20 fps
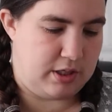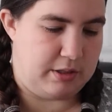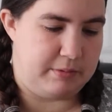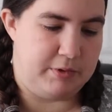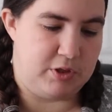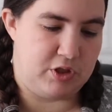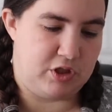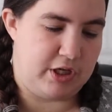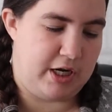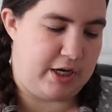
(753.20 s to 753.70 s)

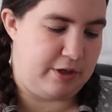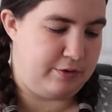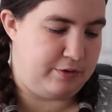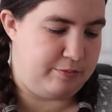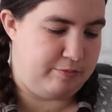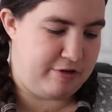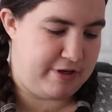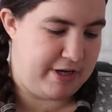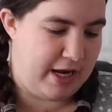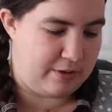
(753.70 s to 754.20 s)
I'm not sure how to
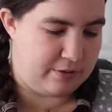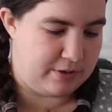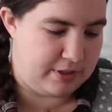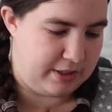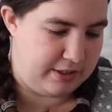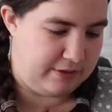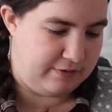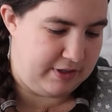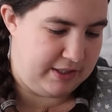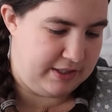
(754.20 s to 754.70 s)
pronounce
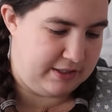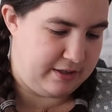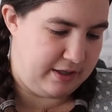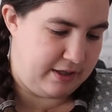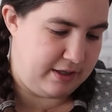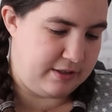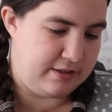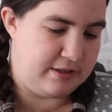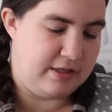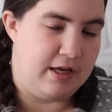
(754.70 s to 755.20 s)
any of these
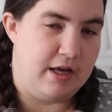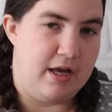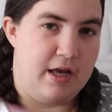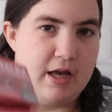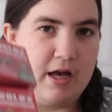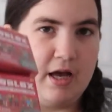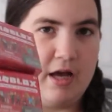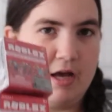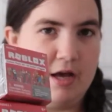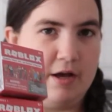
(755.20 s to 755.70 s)
things.
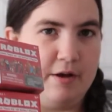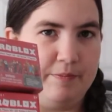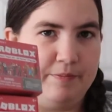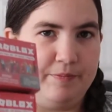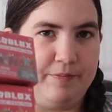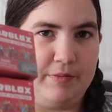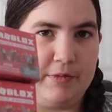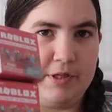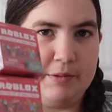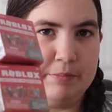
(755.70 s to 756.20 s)

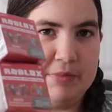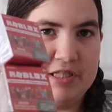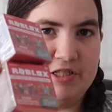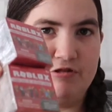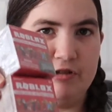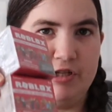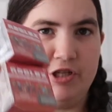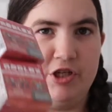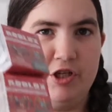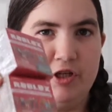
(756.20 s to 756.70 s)

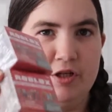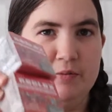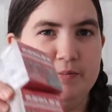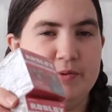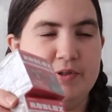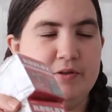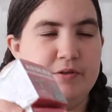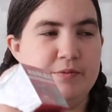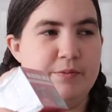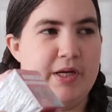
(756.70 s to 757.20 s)
Mystery
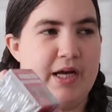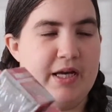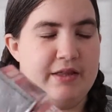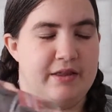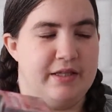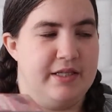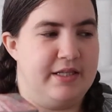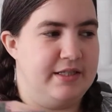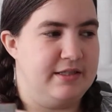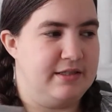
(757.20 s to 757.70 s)
cubes. We
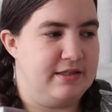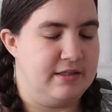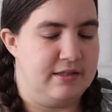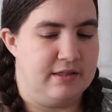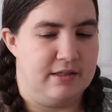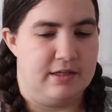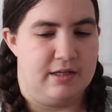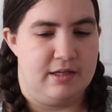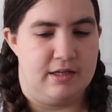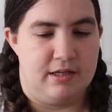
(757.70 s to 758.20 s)
had these.
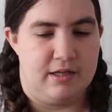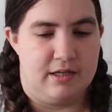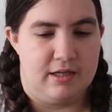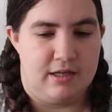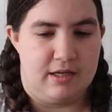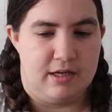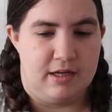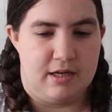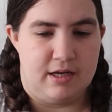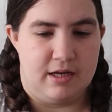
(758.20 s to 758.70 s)

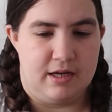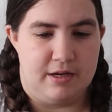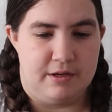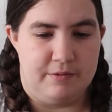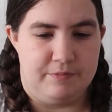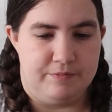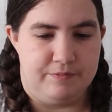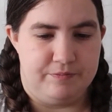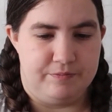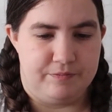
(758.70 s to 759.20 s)

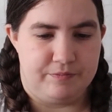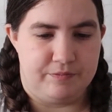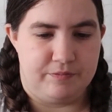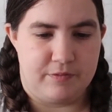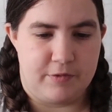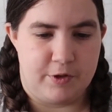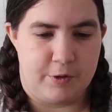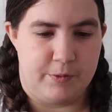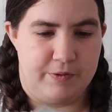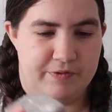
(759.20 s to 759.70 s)

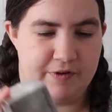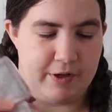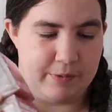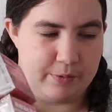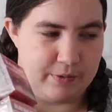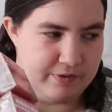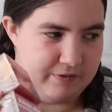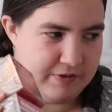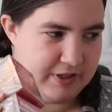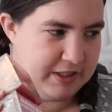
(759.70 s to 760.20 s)
We've
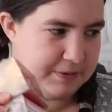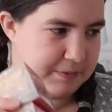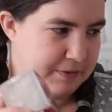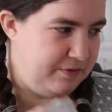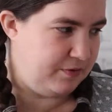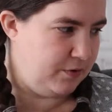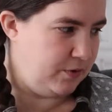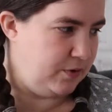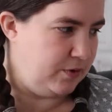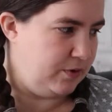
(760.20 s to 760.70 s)
had one of these
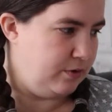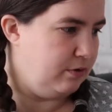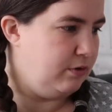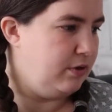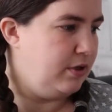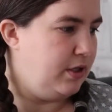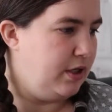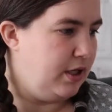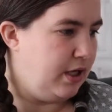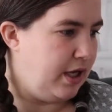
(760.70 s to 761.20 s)
before,
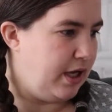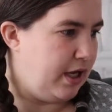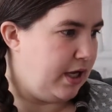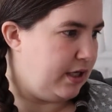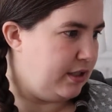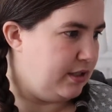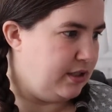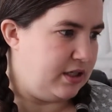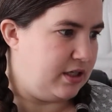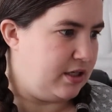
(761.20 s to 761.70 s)

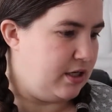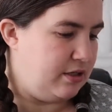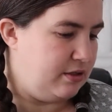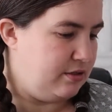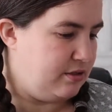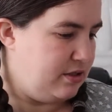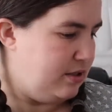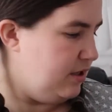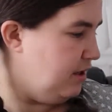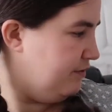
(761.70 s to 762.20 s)
and the
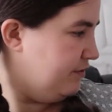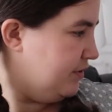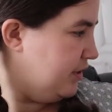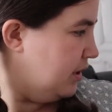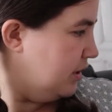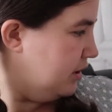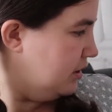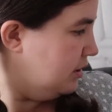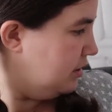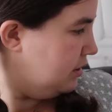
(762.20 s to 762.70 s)
girls loved
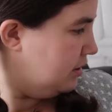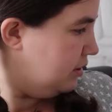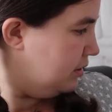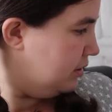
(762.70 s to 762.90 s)
it.